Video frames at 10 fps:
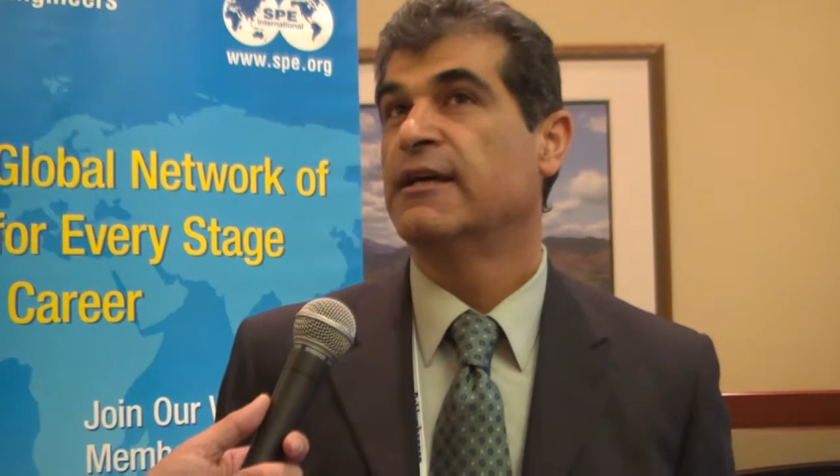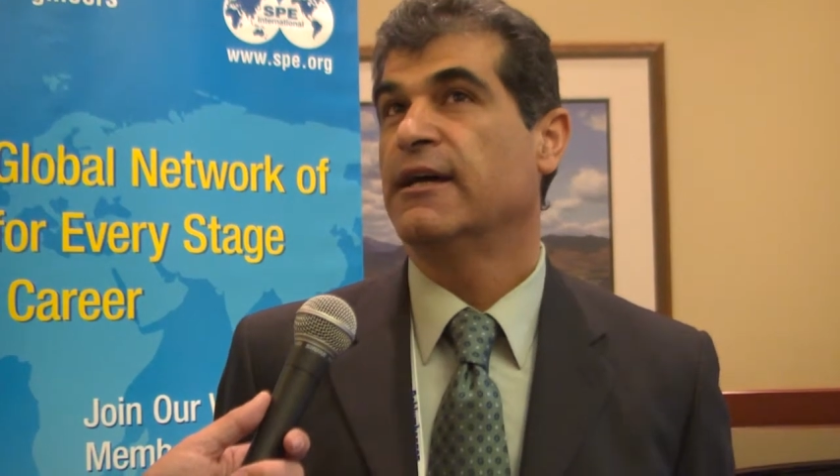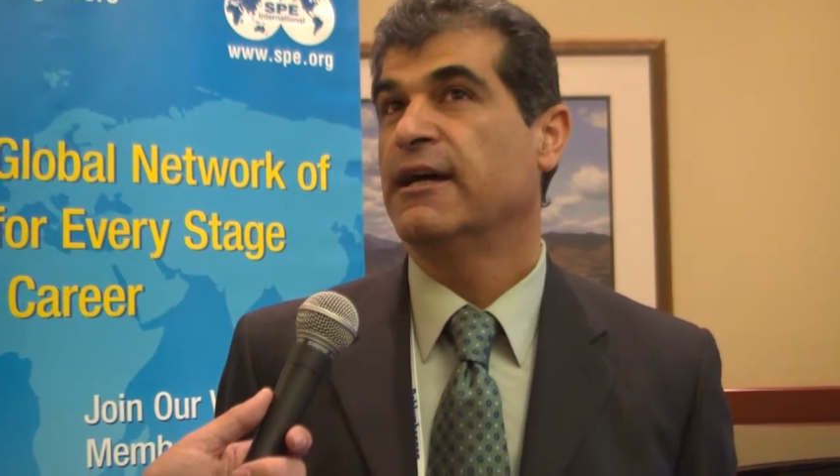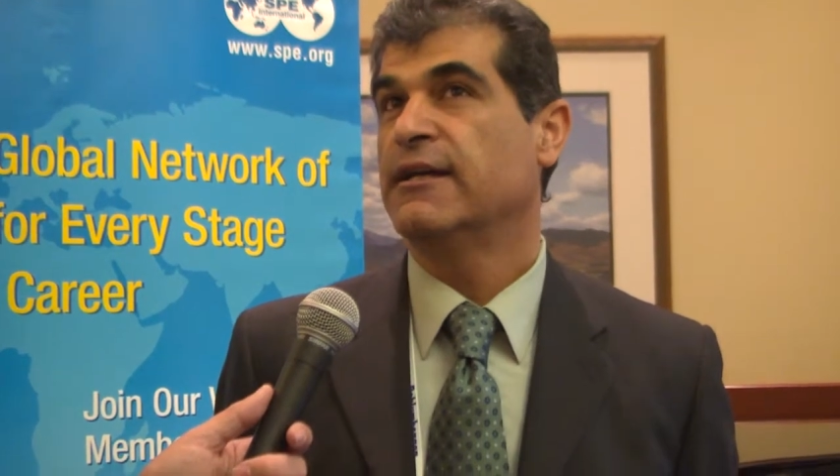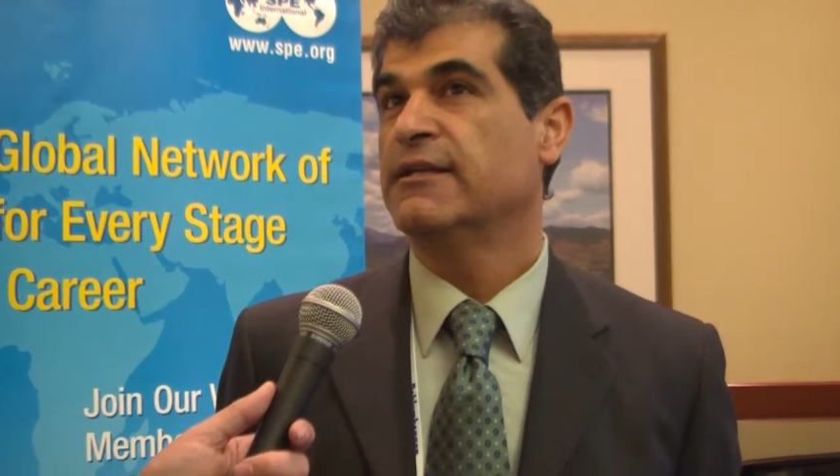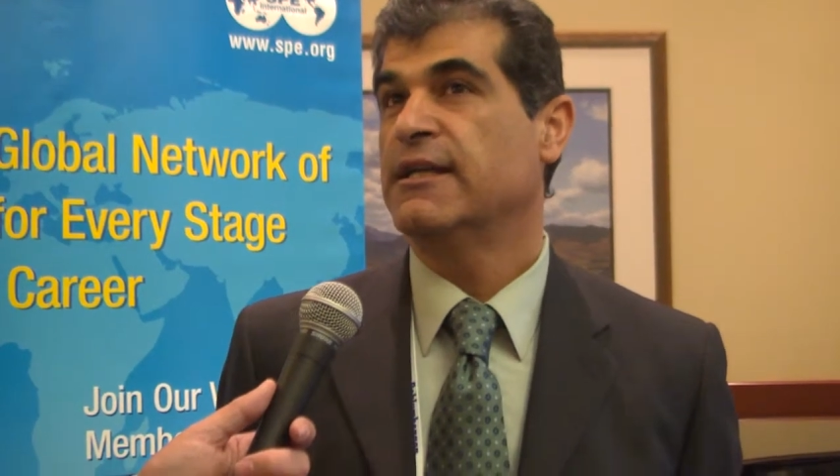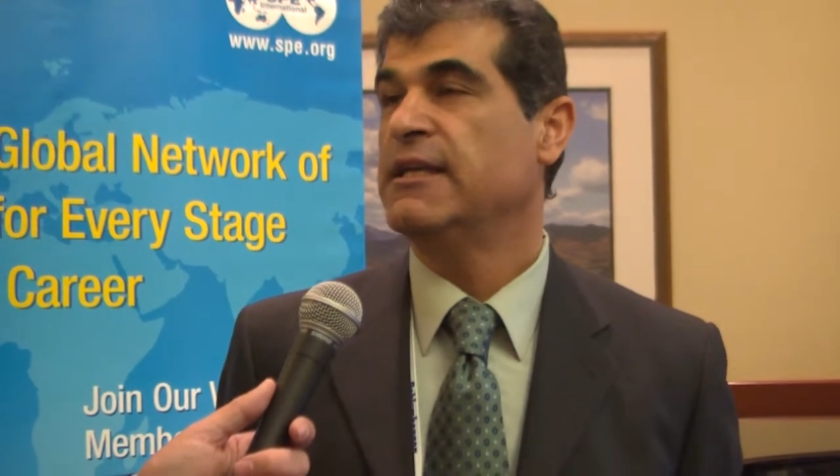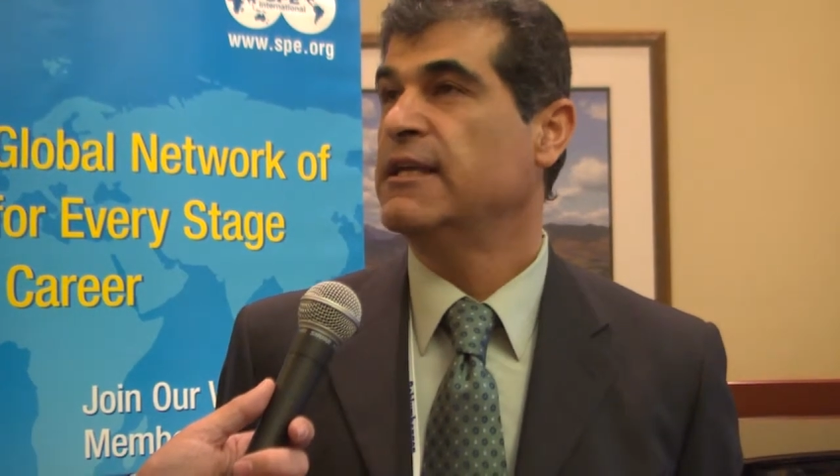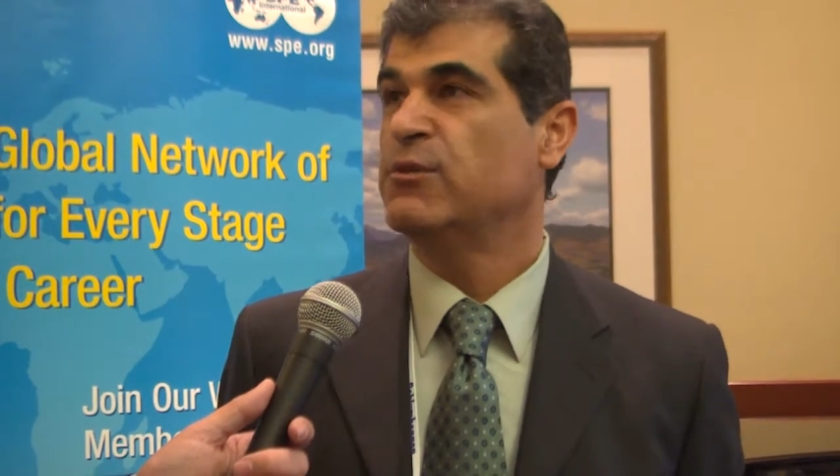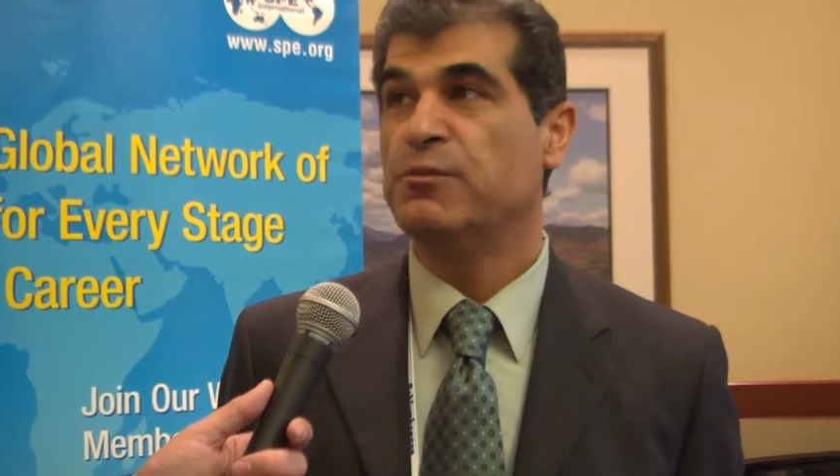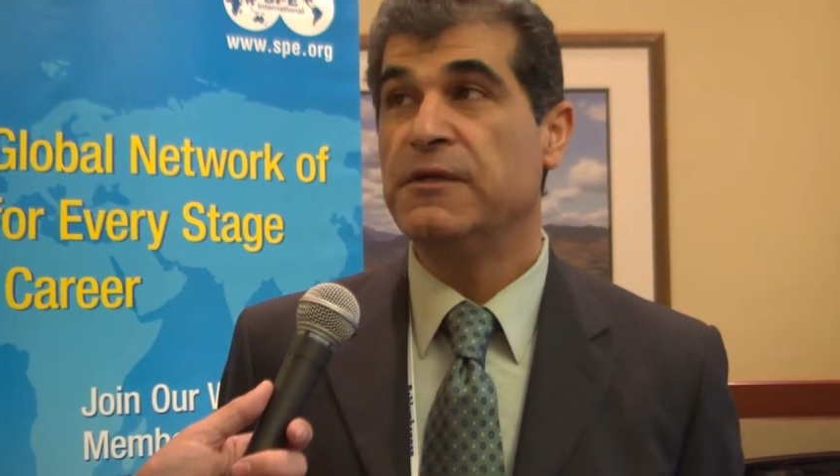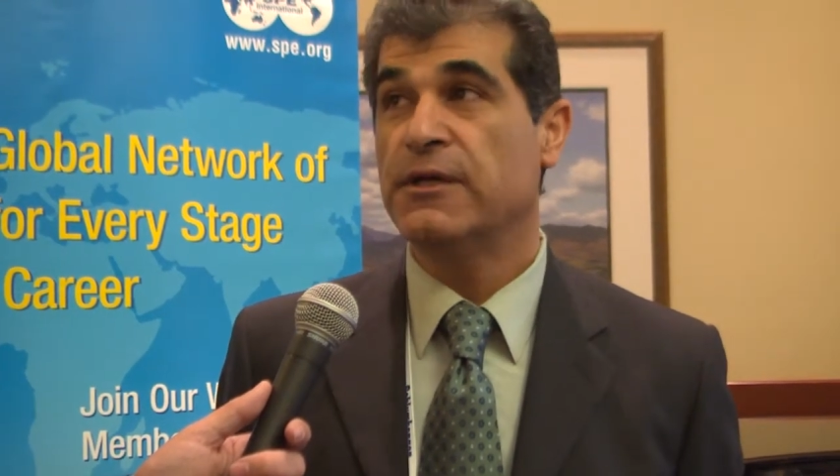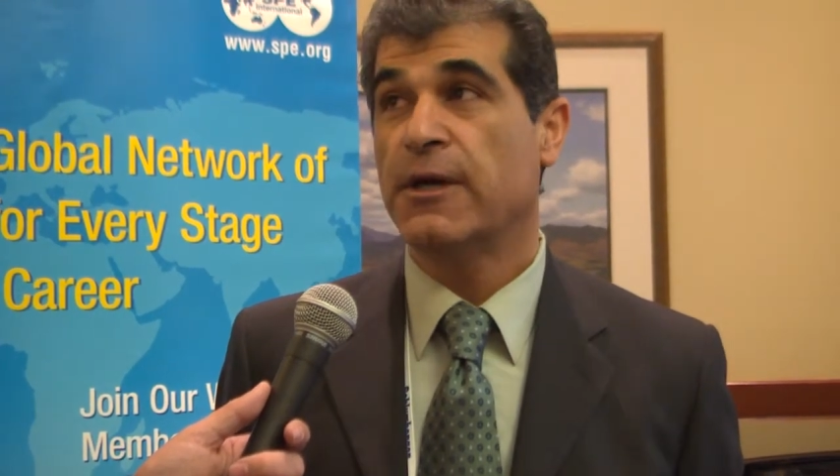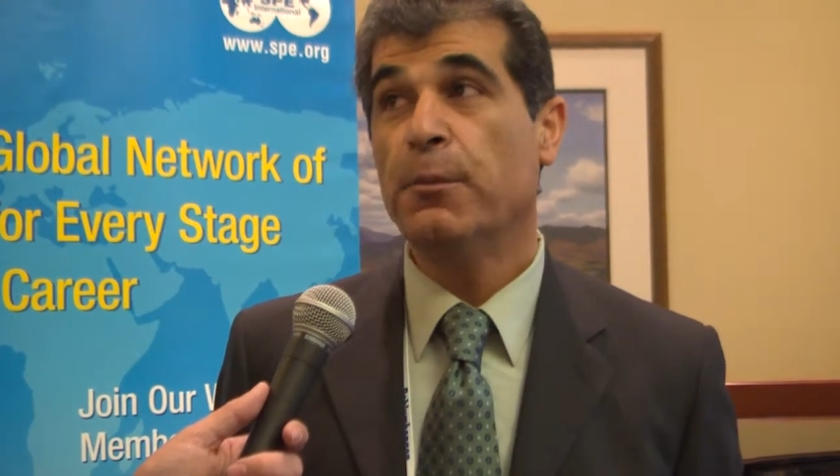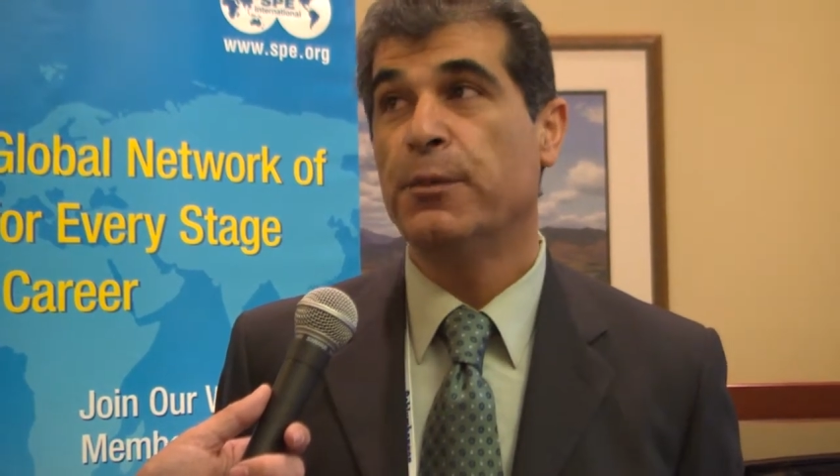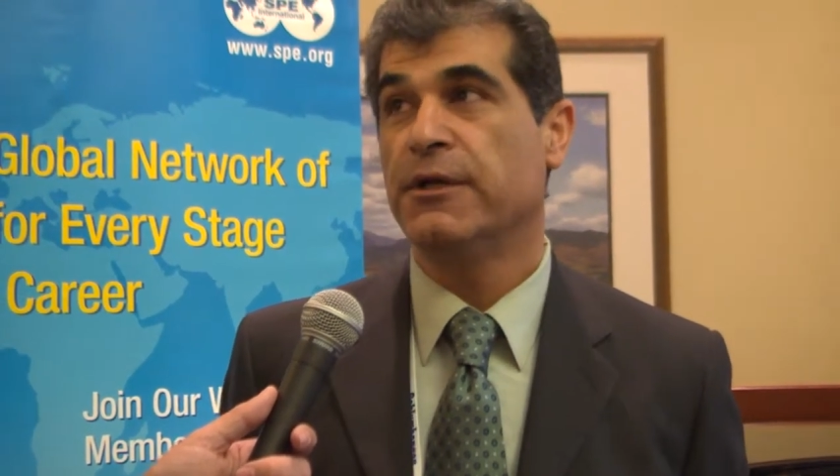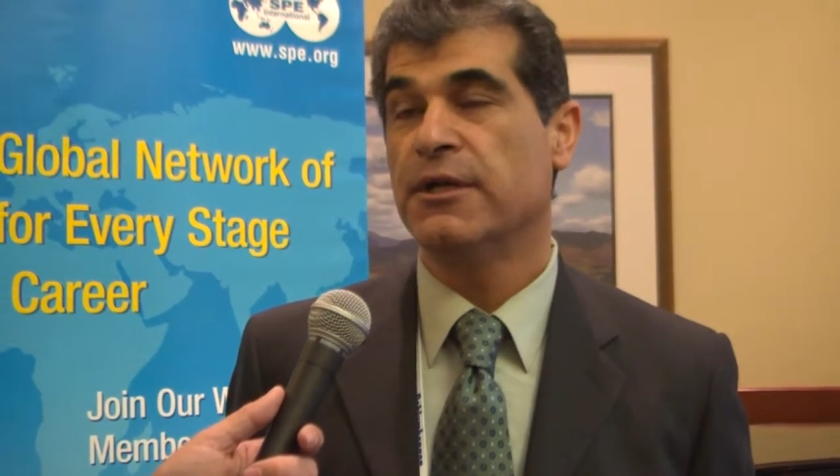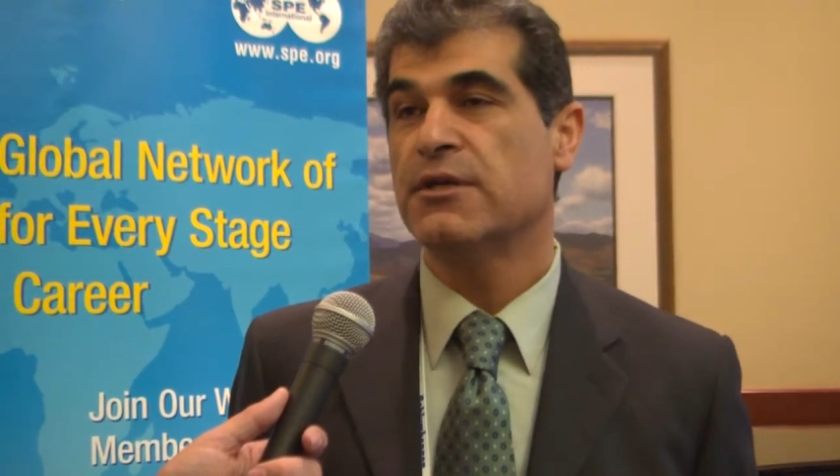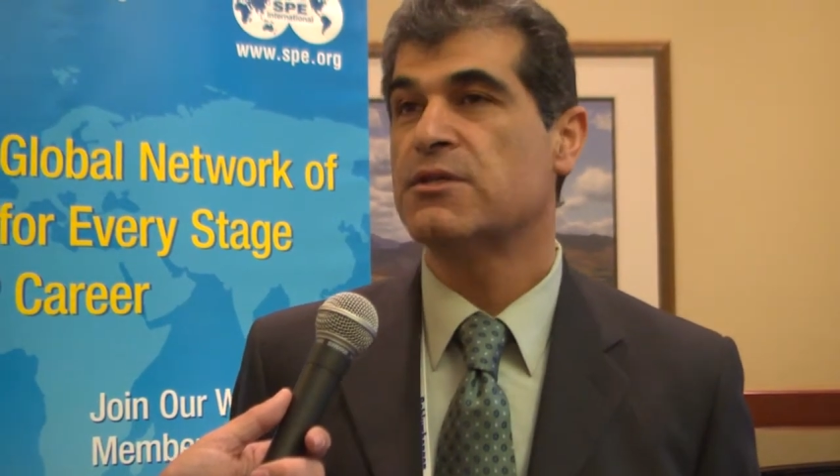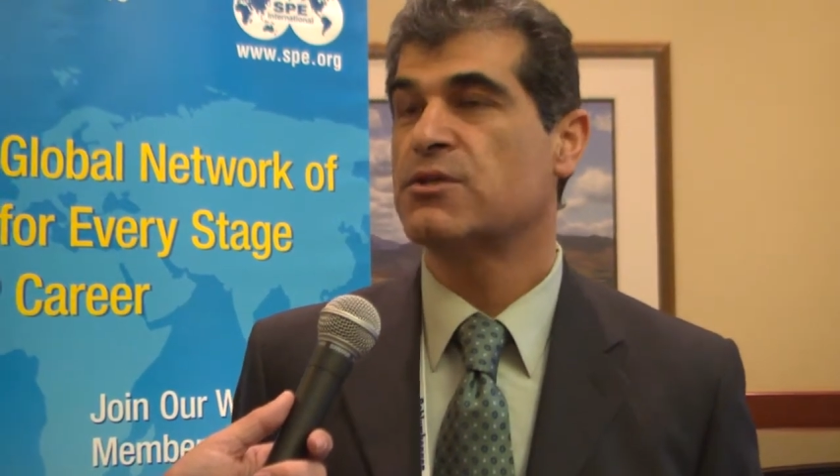the E&P
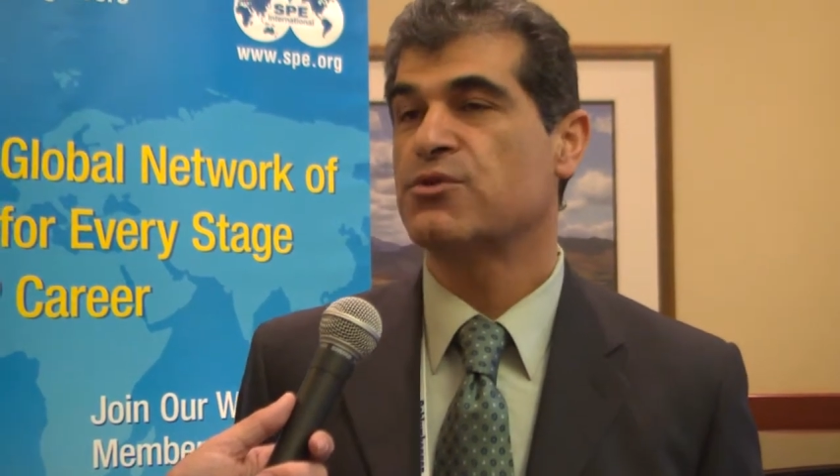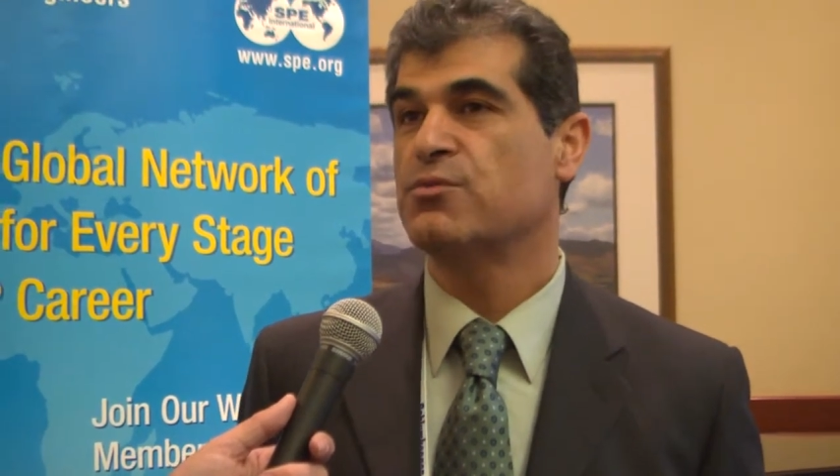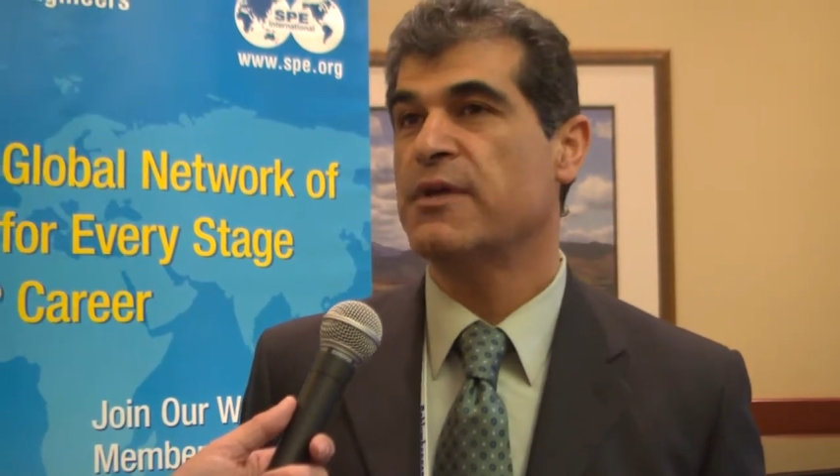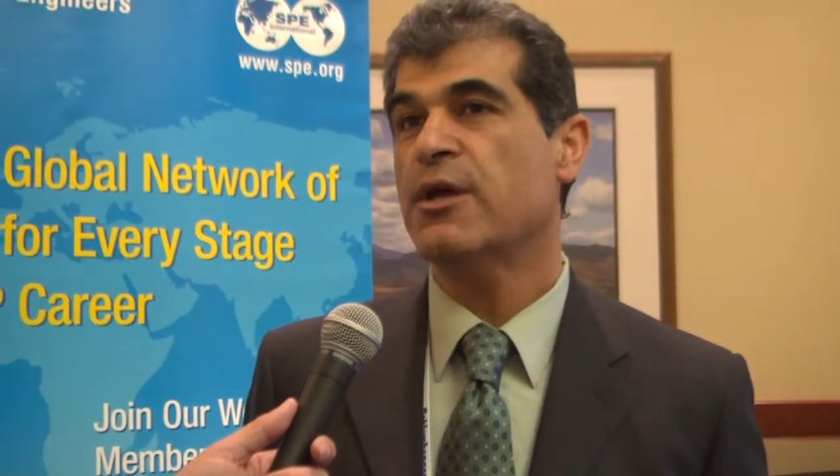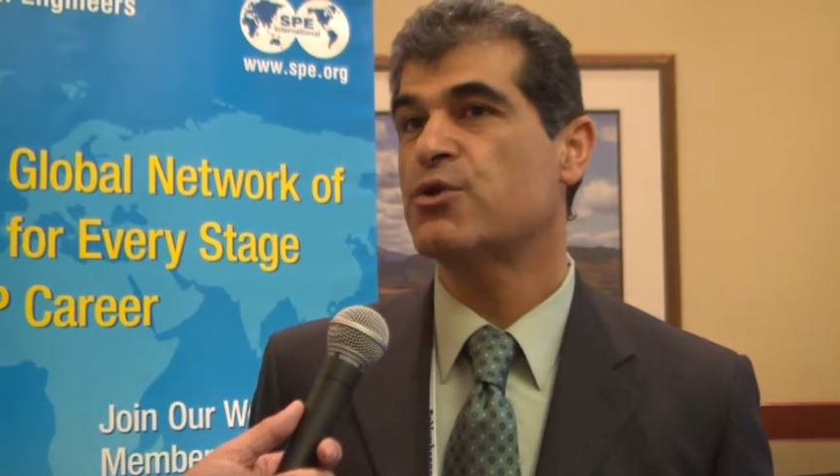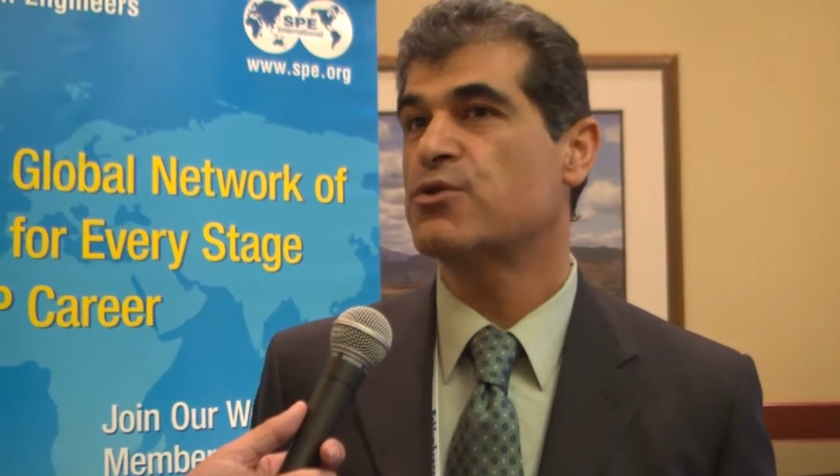companies to make